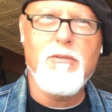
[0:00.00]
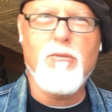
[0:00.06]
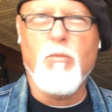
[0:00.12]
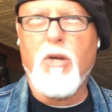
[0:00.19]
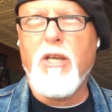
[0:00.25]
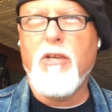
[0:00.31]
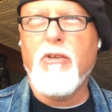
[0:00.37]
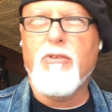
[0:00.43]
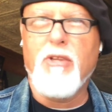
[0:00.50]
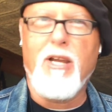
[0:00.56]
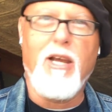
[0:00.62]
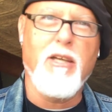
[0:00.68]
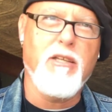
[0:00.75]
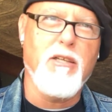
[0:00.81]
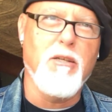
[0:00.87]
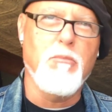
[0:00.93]
ways that
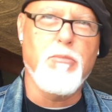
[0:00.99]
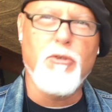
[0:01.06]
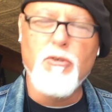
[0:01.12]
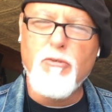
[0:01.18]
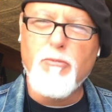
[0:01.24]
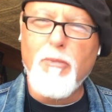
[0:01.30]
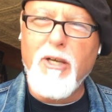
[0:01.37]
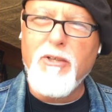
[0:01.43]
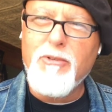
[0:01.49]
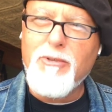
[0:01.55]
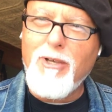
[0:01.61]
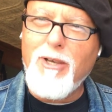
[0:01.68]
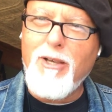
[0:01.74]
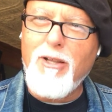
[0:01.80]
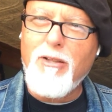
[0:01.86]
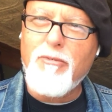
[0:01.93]
I can improve
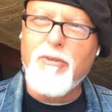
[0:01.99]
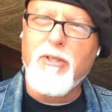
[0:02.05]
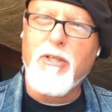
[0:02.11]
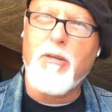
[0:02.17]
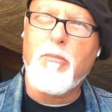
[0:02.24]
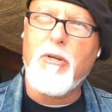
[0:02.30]
myself and get